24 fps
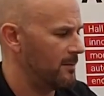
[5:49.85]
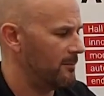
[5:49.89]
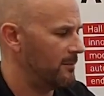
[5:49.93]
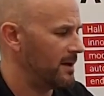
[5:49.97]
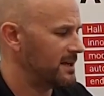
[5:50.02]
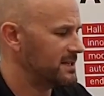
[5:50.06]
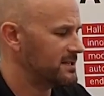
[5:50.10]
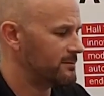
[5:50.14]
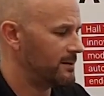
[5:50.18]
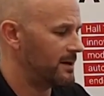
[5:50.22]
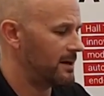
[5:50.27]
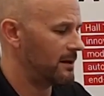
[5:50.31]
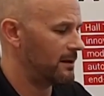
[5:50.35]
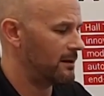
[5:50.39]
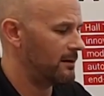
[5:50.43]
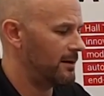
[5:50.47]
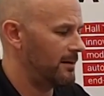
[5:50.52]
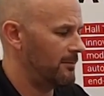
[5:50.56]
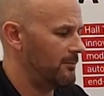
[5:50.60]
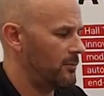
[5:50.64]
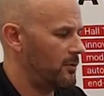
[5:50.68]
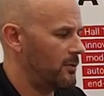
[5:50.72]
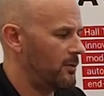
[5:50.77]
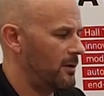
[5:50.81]
Best way to
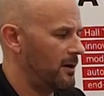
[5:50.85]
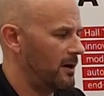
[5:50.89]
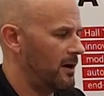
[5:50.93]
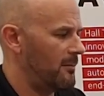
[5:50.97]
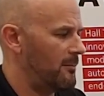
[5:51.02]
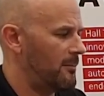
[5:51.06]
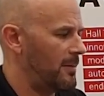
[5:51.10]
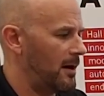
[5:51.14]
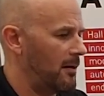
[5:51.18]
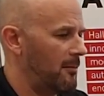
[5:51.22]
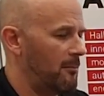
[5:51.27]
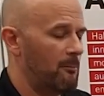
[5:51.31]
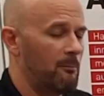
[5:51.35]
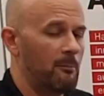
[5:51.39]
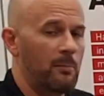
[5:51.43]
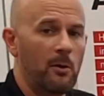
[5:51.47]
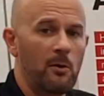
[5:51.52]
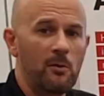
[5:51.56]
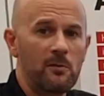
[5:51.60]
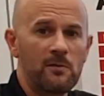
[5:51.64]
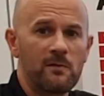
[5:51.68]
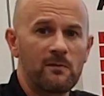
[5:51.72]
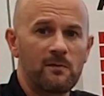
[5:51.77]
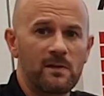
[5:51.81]
learn more about
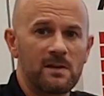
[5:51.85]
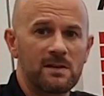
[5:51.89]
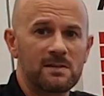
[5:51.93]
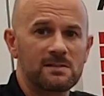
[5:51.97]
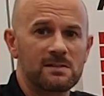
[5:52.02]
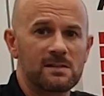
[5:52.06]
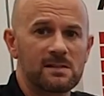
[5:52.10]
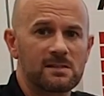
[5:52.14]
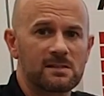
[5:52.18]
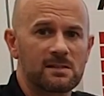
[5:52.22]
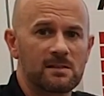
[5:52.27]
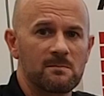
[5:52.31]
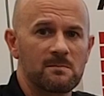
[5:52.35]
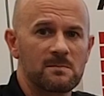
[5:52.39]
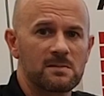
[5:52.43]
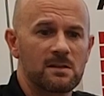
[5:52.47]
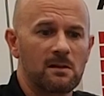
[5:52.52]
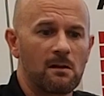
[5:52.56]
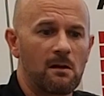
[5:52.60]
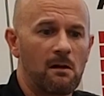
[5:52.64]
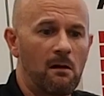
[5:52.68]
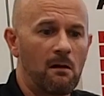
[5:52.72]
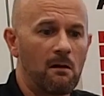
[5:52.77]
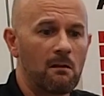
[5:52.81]
both of these systems
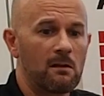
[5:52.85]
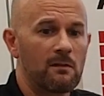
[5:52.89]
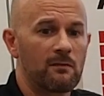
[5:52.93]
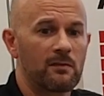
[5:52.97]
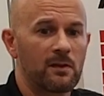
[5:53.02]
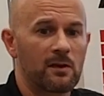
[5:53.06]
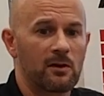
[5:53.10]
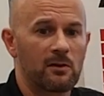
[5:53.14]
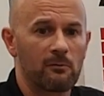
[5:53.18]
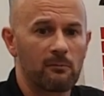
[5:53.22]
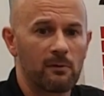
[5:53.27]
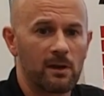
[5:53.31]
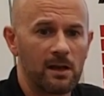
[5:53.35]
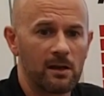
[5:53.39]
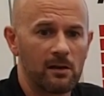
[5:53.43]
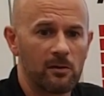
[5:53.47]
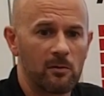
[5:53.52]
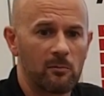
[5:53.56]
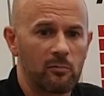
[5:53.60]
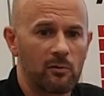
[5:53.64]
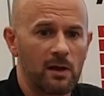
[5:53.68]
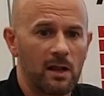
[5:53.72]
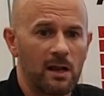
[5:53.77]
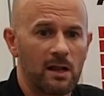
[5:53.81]
and all of the great
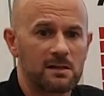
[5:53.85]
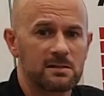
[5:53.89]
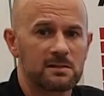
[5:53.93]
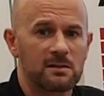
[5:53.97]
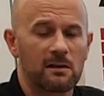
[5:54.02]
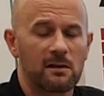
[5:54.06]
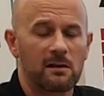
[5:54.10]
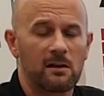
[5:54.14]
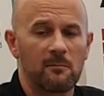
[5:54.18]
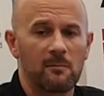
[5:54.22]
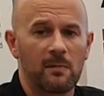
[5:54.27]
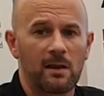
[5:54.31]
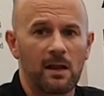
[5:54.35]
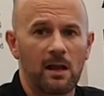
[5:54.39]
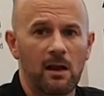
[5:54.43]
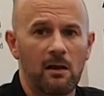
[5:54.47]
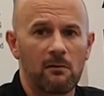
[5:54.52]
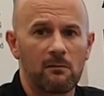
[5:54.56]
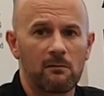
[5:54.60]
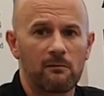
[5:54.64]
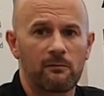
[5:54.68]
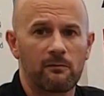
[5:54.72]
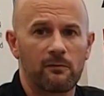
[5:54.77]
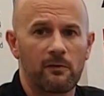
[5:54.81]
new products that are coming
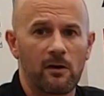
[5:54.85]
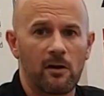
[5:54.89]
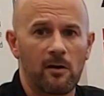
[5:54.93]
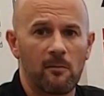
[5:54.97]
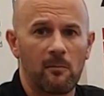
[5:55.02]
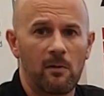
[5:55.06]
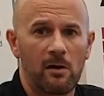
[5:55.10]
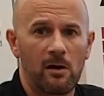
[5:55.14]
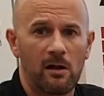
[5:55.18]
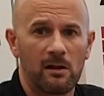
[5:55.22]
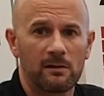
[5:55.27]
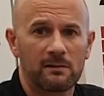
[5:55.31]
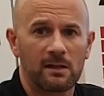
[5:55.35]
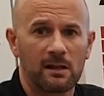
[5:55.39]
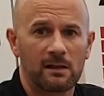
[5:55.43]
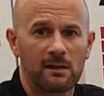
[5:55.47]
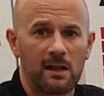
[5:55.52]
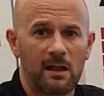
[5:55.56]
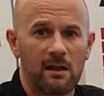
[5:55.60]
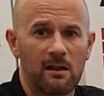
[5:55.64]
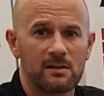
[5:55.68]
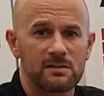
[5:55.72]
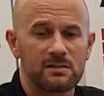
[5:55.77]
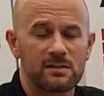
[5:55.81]
out from Hall
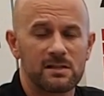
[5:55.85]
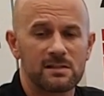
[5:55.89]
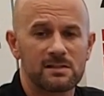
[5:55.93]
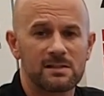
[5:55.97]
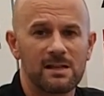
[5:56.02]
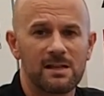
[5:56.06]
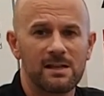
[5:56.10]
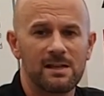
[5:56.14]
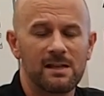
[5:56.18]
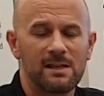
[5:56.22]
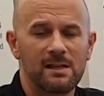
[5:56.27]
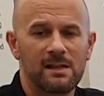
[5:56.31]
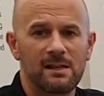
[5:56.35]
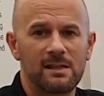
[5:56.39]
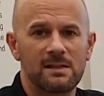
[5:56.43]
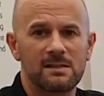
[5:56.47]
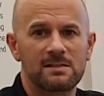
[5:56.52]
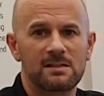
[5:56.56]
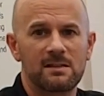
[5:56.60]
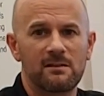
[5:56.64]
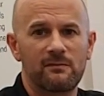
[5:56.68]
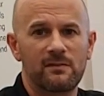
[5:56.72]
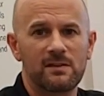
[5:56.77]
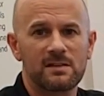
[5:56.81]
Technologies
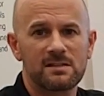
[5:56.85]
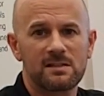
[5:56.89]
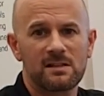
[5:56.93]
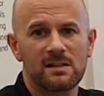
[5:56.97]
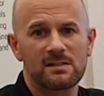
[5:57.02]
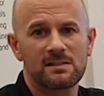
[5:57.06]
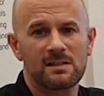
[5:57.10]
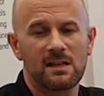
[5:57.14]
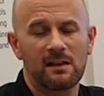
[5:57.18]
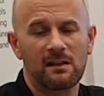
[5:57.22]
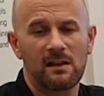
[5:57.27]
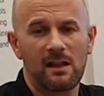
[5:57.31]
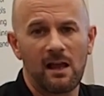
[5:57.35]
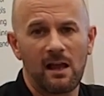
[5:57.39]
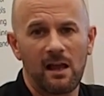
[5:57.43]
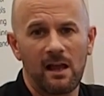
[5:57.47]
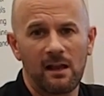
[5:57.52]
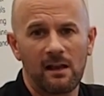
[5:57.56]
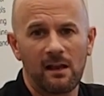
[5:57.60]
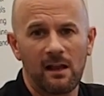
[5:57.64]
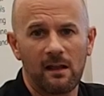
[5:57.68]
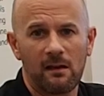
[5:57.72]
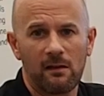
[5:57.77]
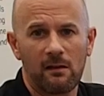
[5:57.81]
is to visit us
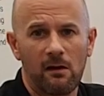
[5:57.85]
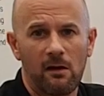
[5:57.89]
online at